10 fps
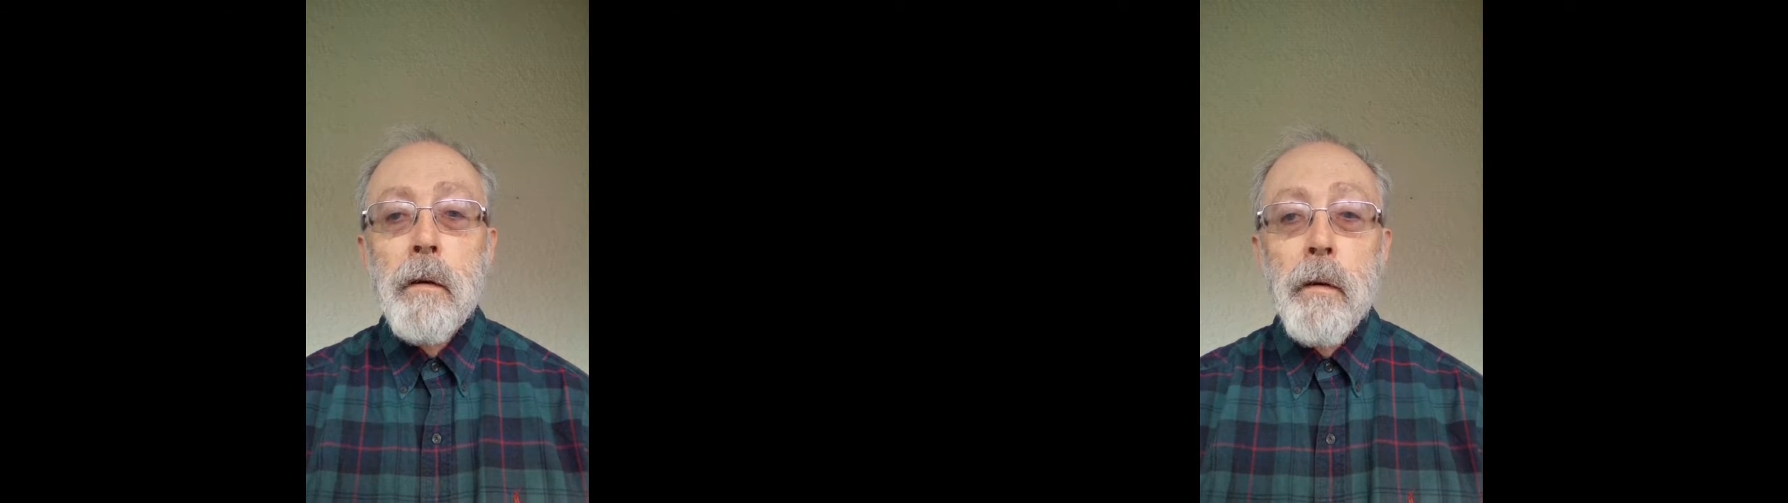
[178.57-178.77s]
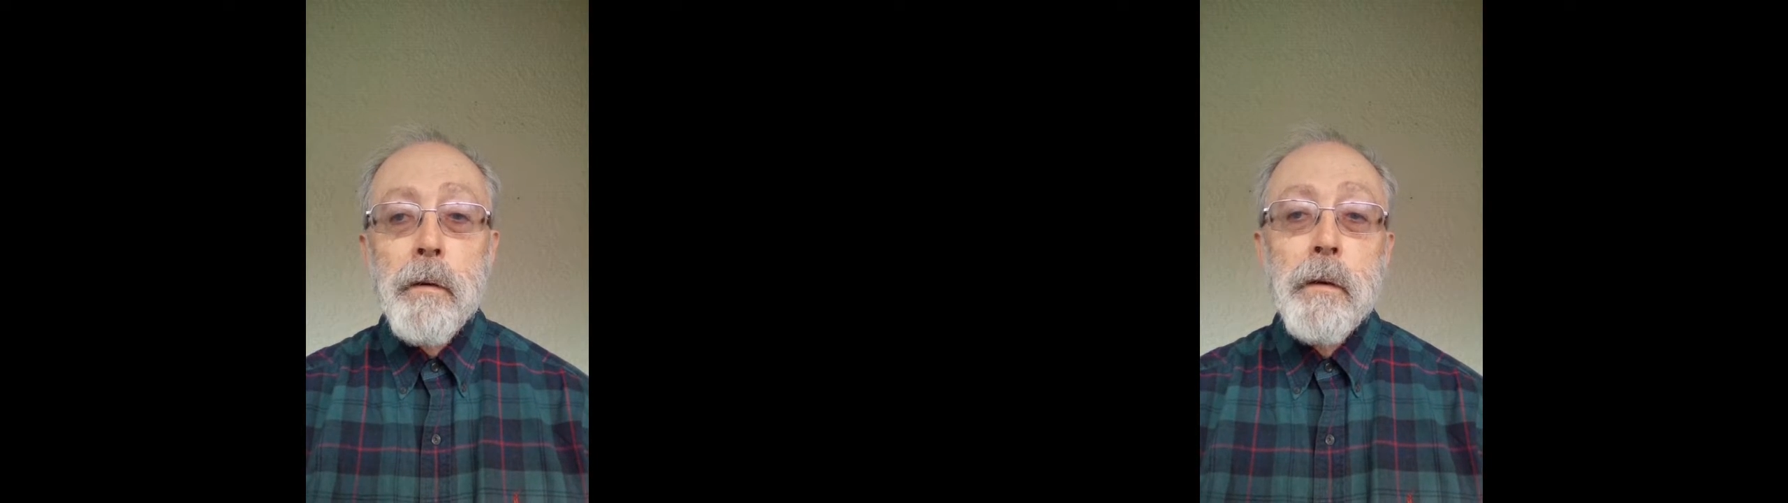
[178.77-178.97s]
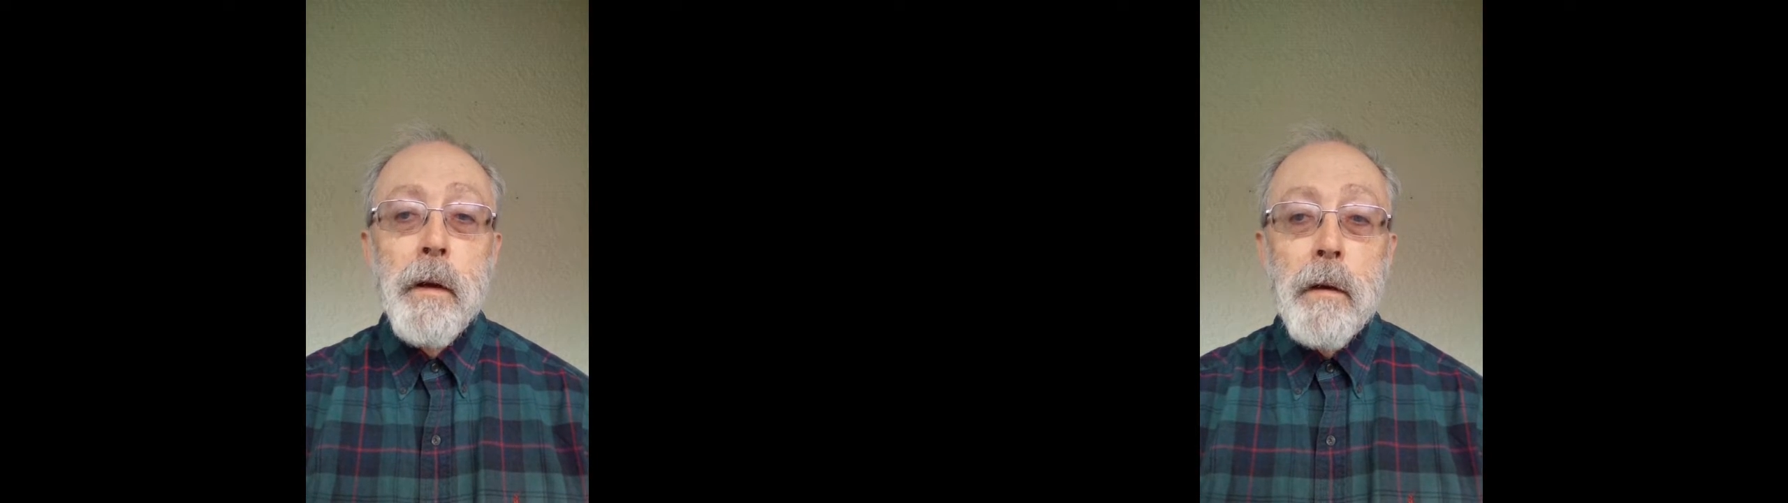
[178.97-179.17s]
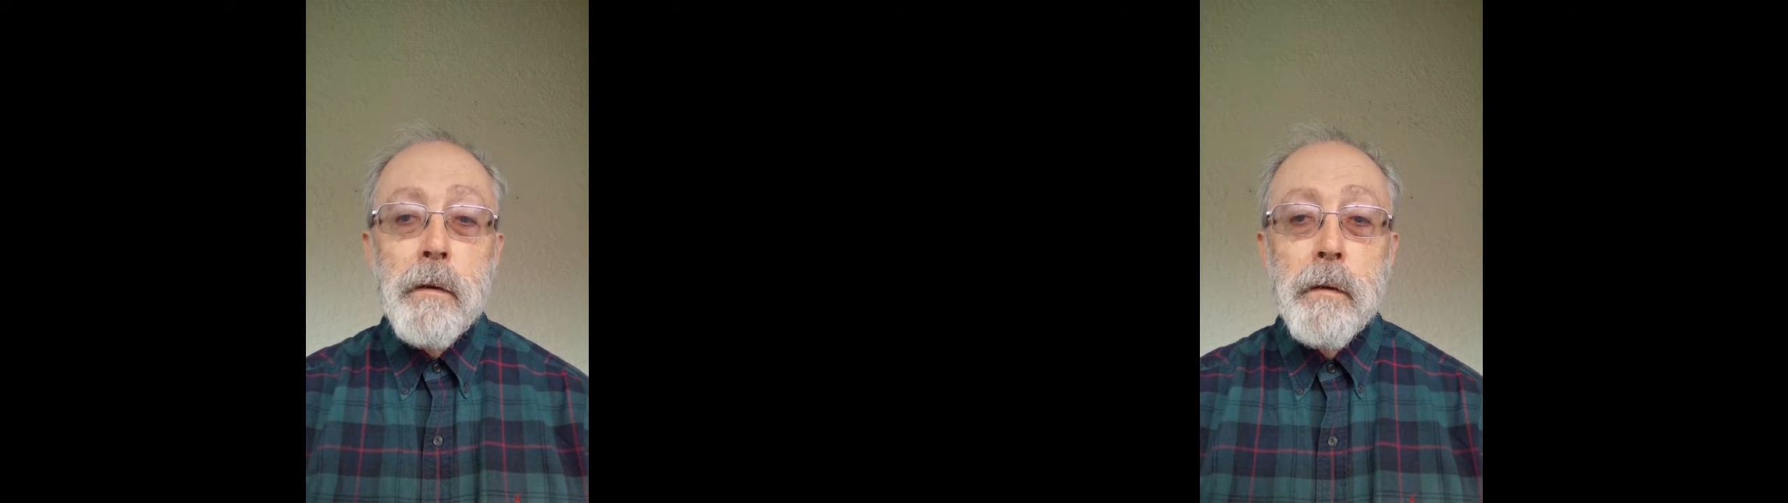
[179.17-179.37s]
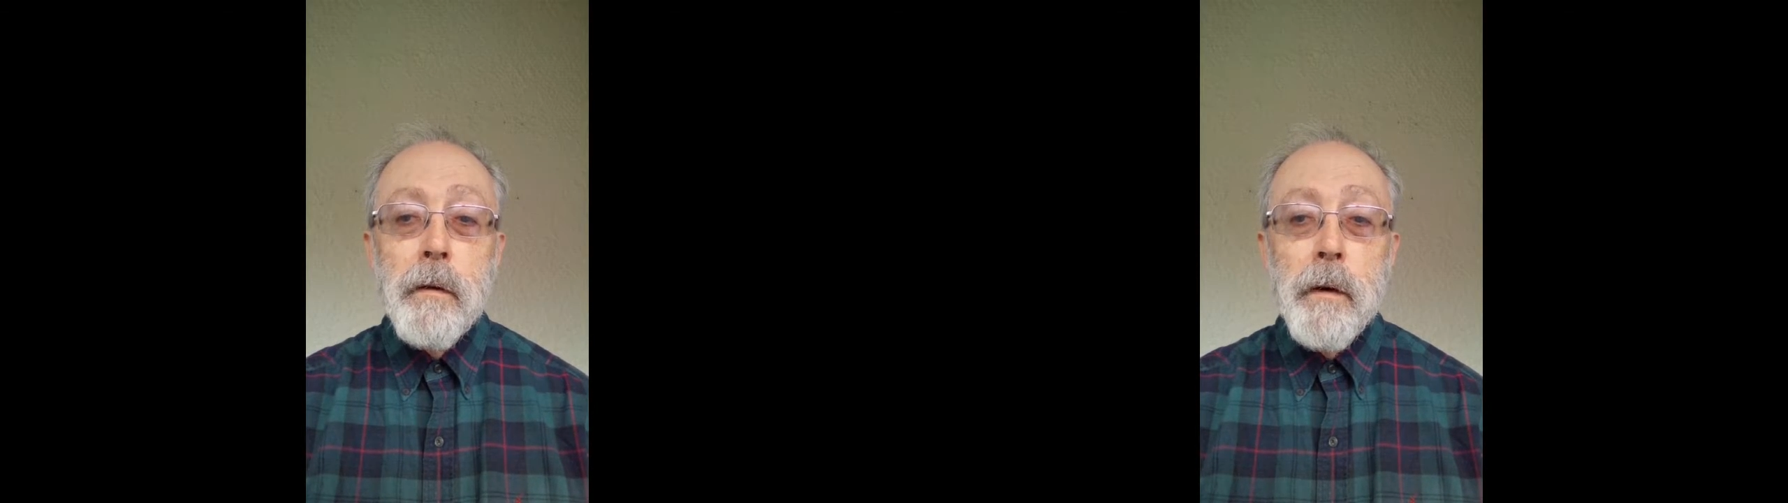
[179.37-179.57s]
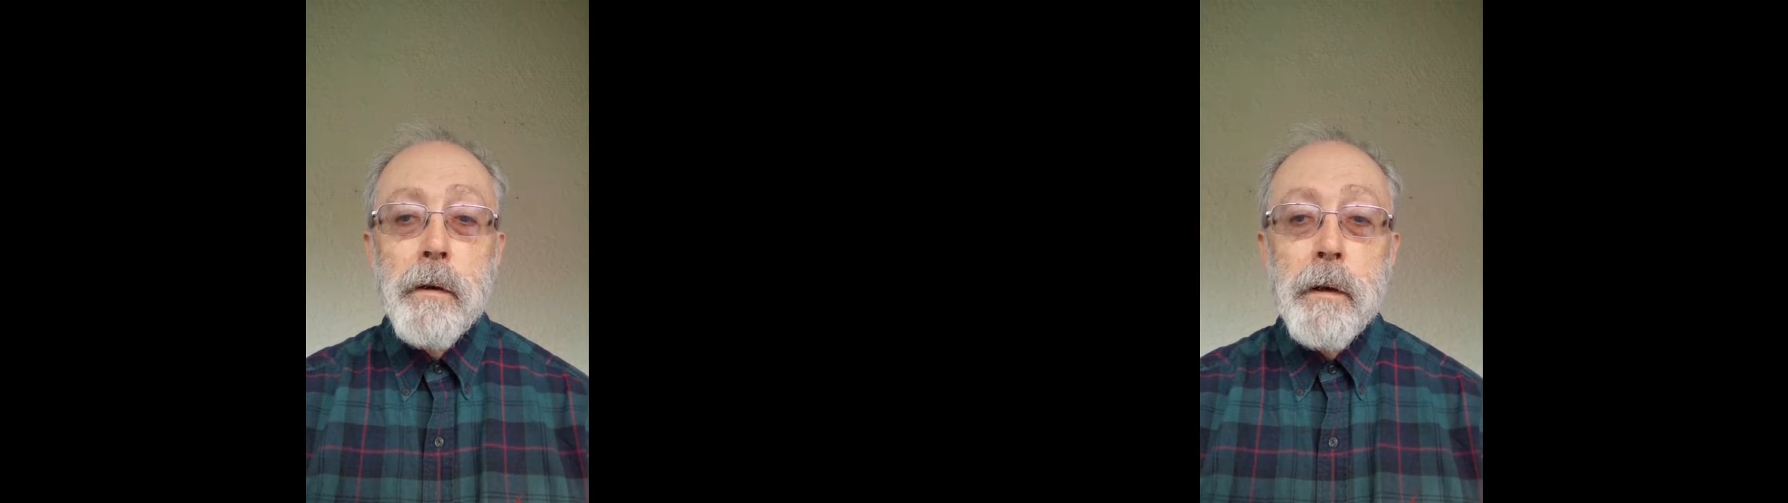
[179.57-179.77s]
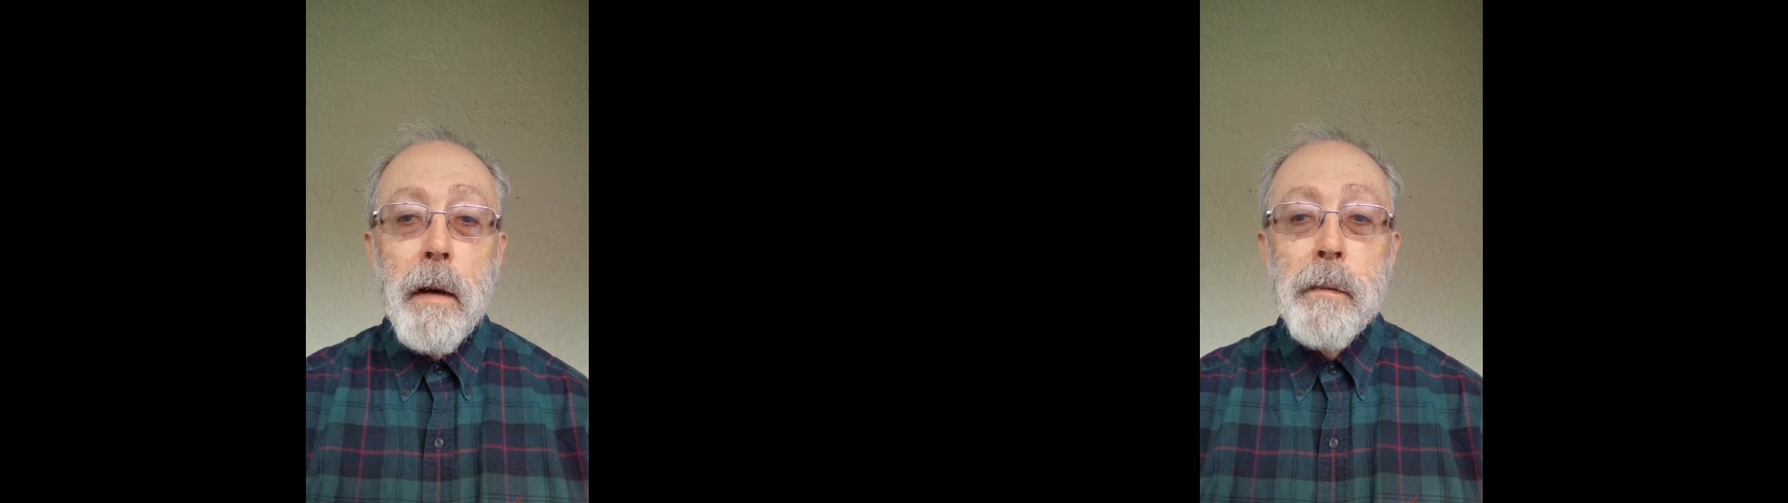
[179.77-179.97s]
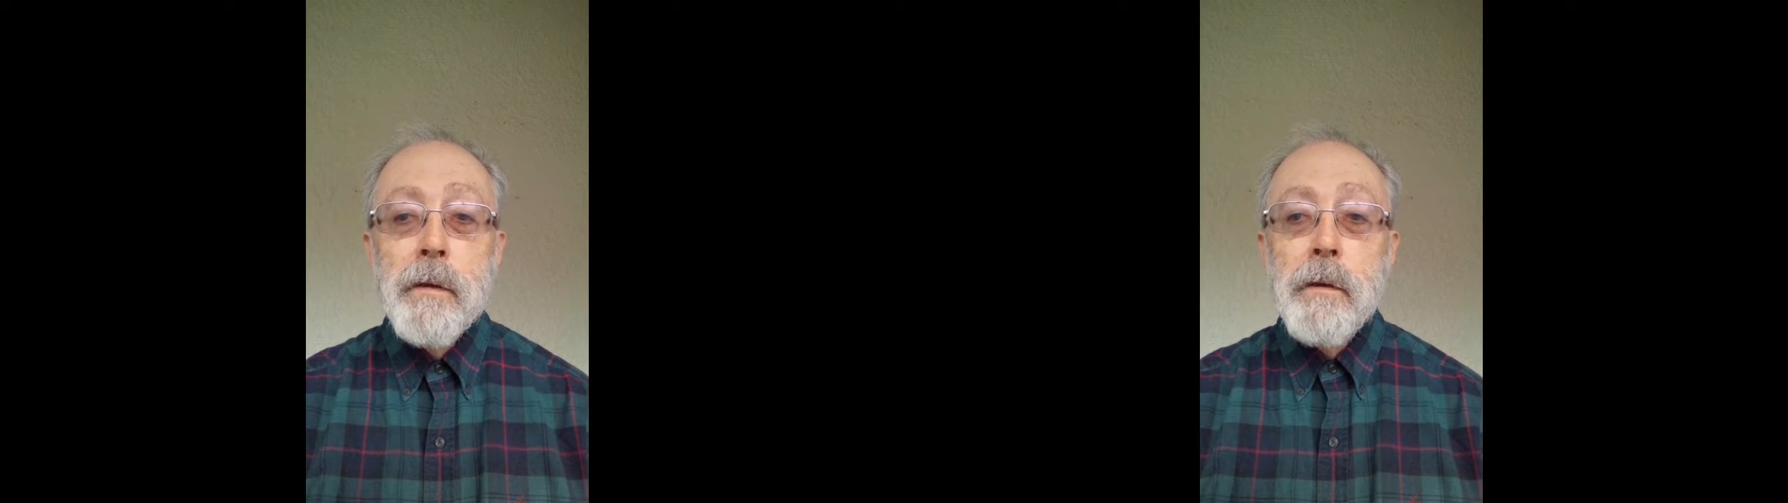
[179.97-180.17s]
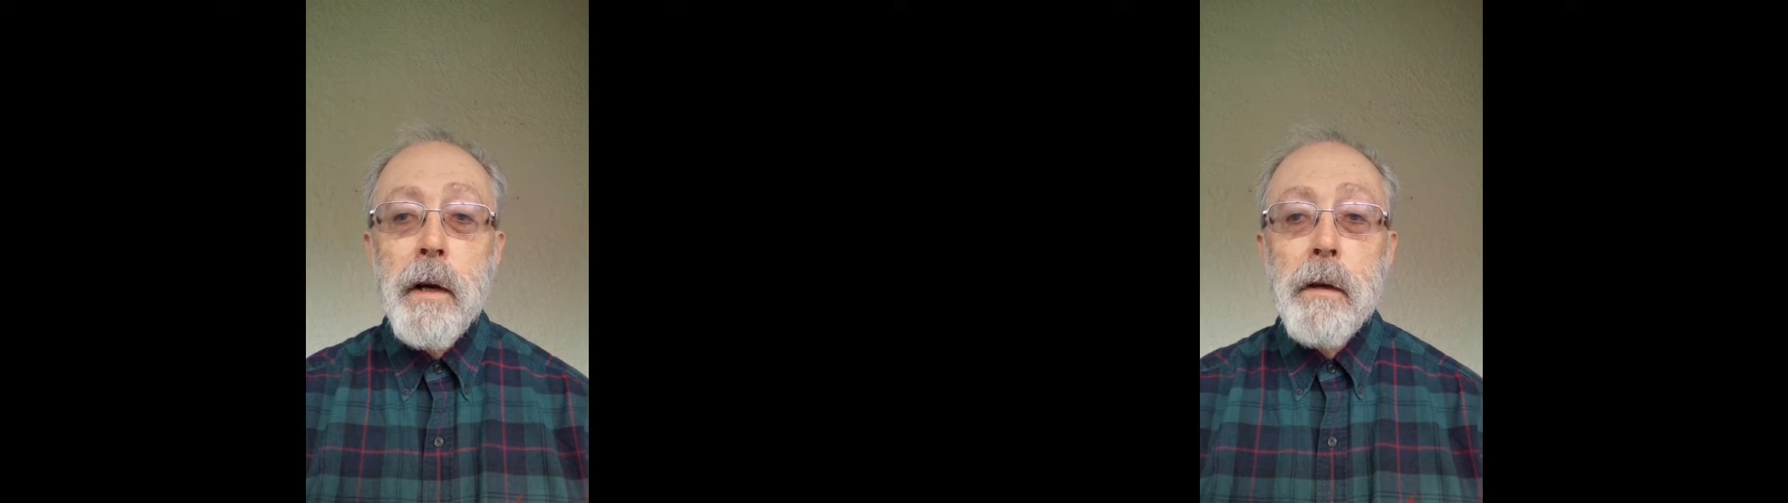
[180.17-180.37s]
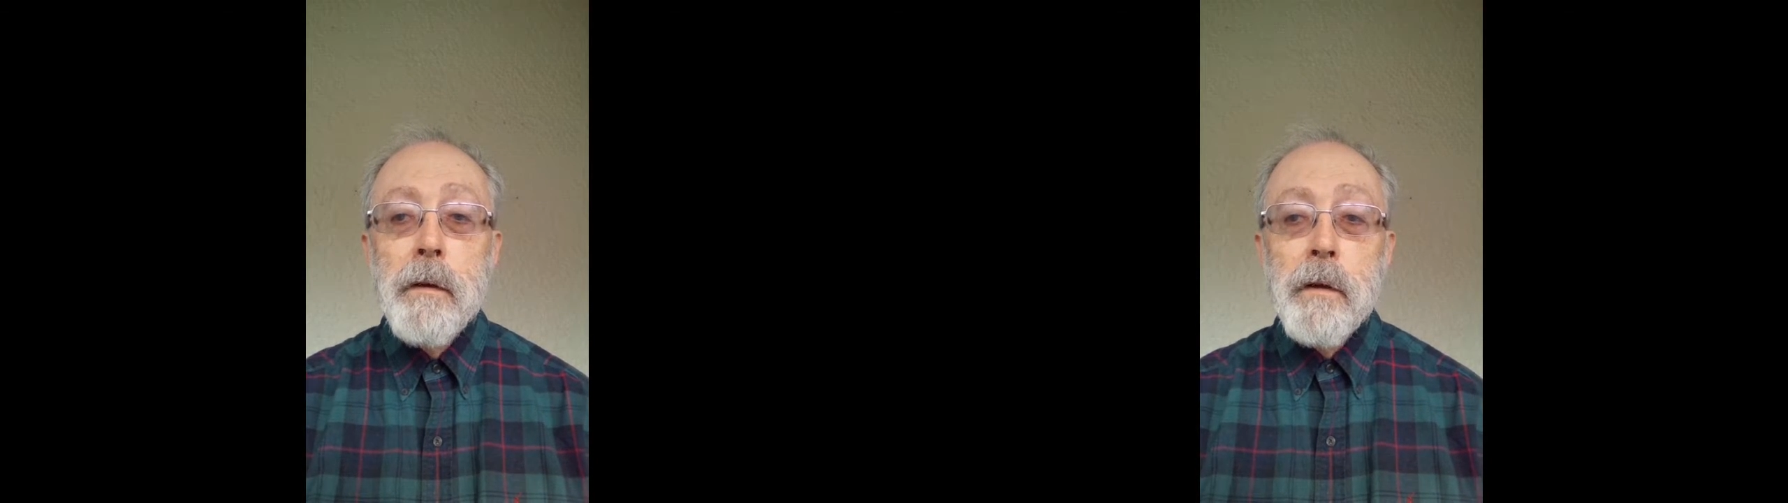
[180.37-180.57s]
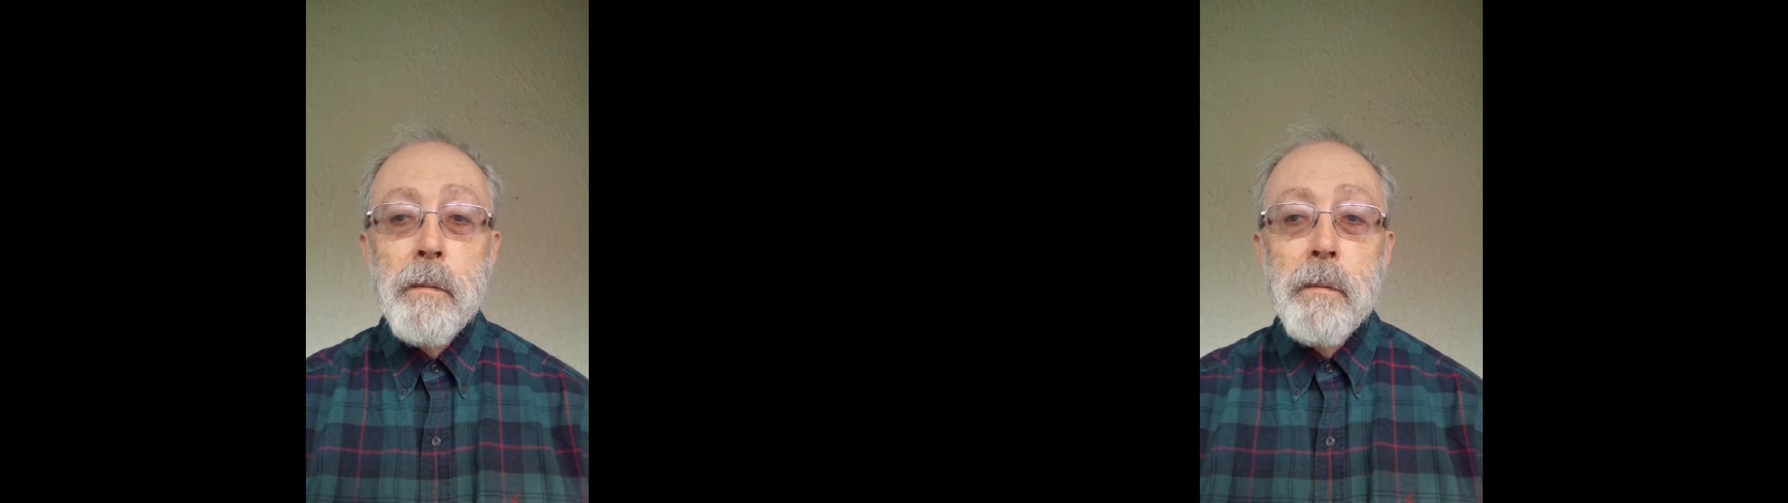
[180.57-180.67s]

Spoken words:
or to demonstrate